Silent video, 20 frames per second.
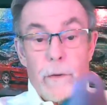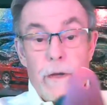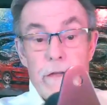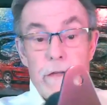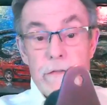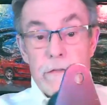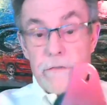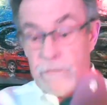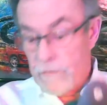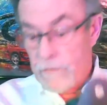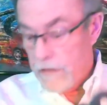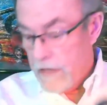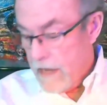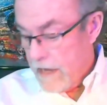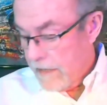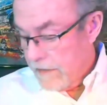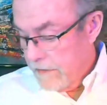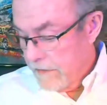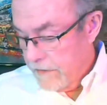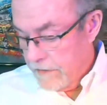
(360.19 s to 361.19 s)
reason for
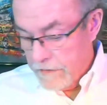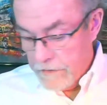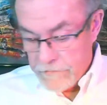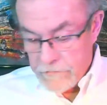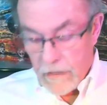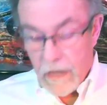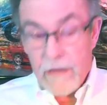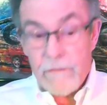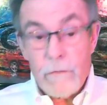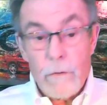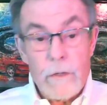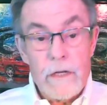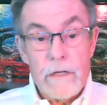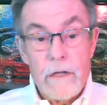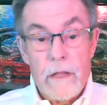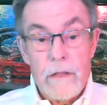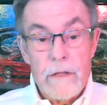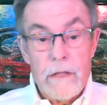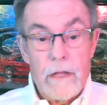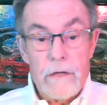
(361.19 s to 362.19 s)
that is I've already
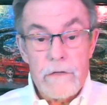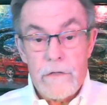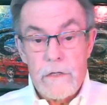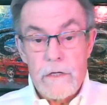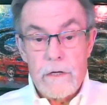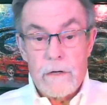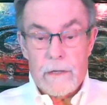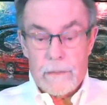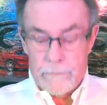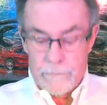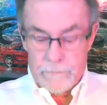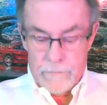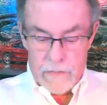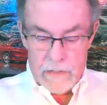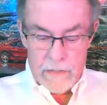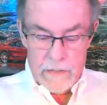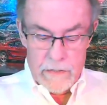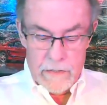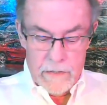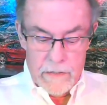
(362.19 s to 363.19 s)
done the engineering,
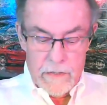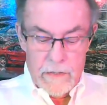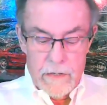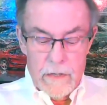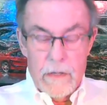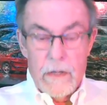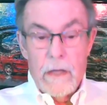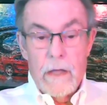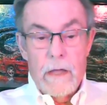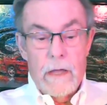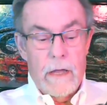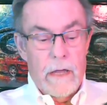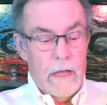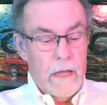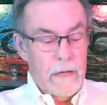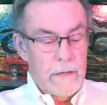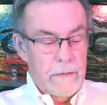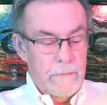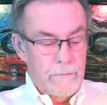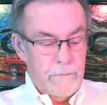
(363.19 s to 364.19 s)

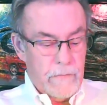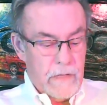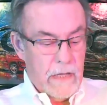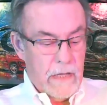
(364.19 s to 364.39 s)
and